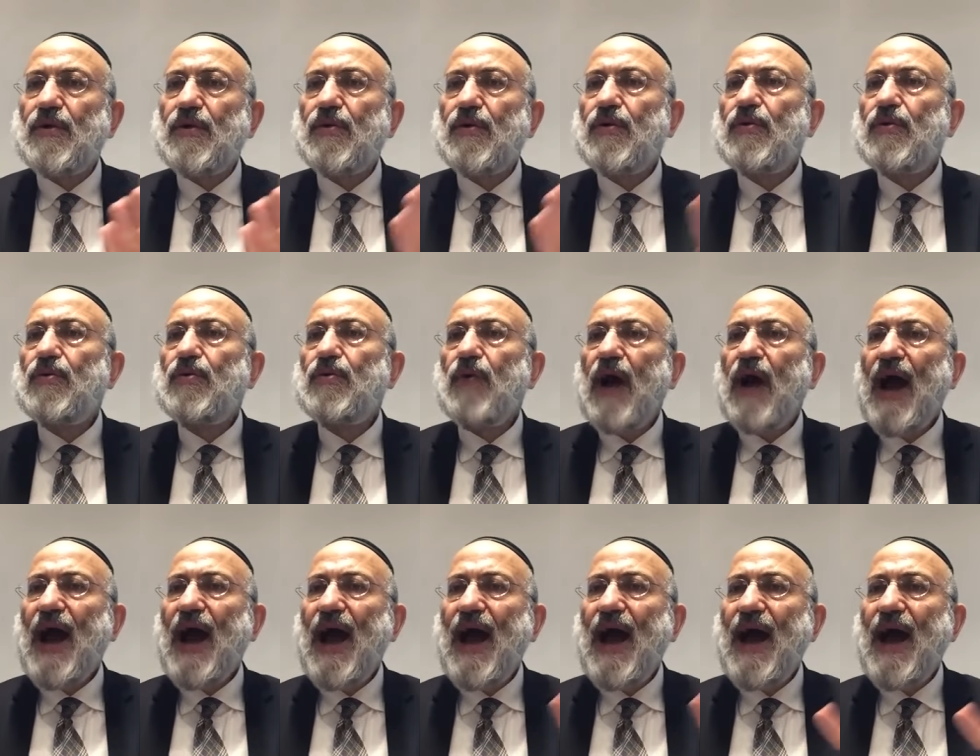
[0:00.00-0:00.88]

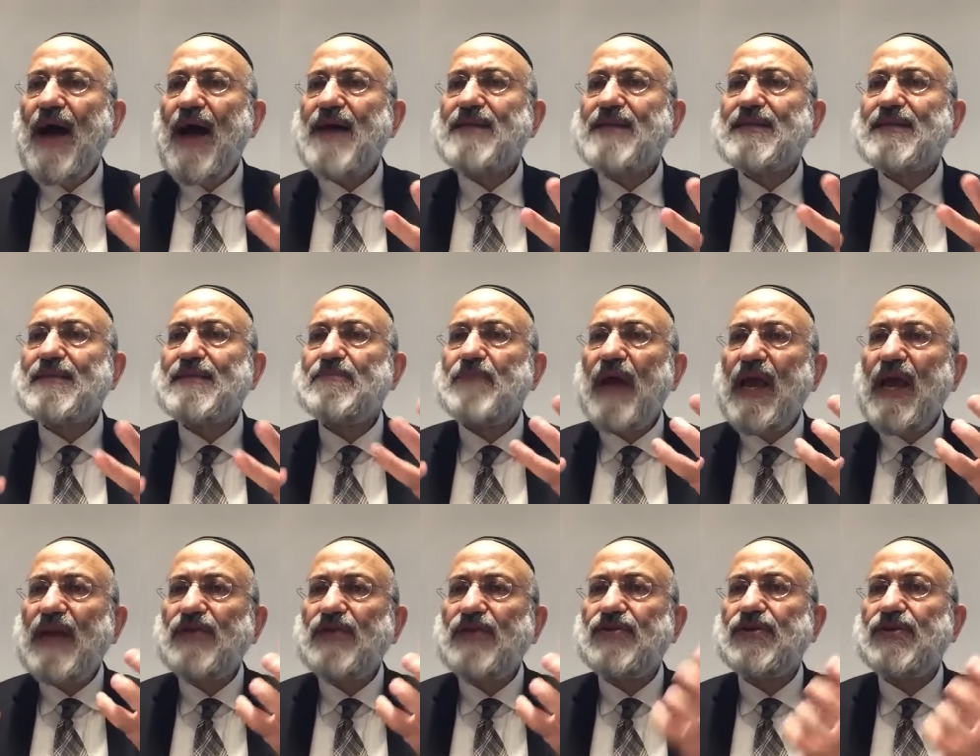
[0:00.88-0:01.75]
Who has
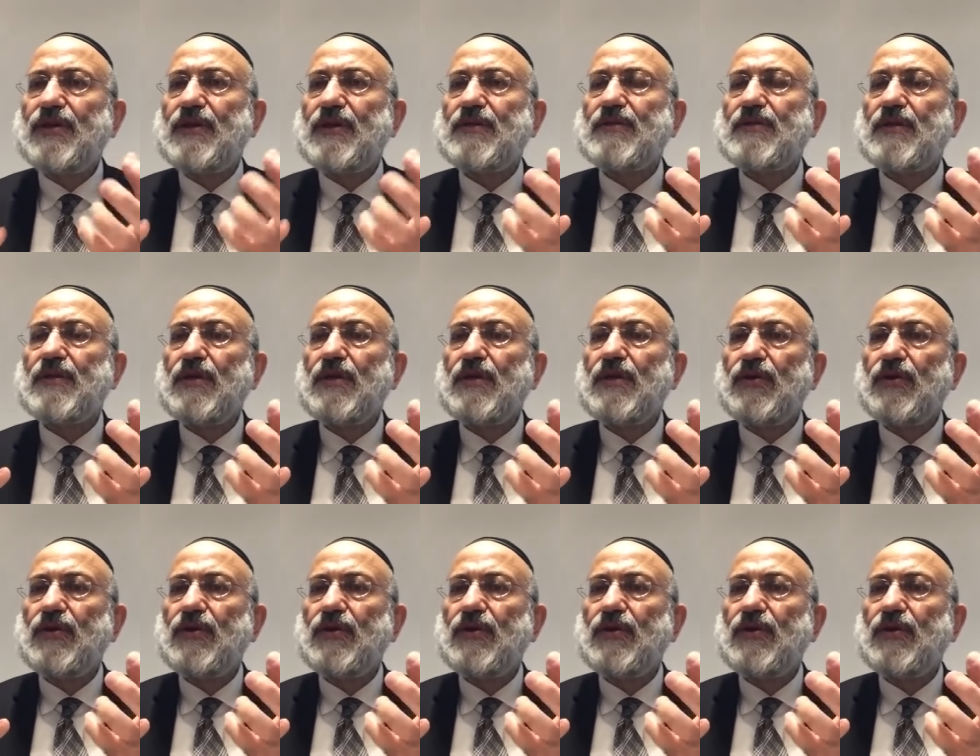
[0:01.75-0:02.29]
patience